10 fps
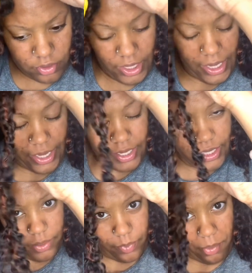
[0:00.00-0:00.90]
and I
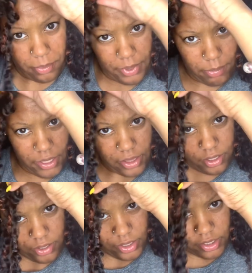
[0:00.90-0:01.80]
did the rubber band
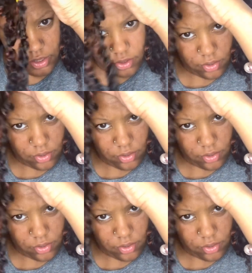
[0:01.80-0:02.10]
method on it,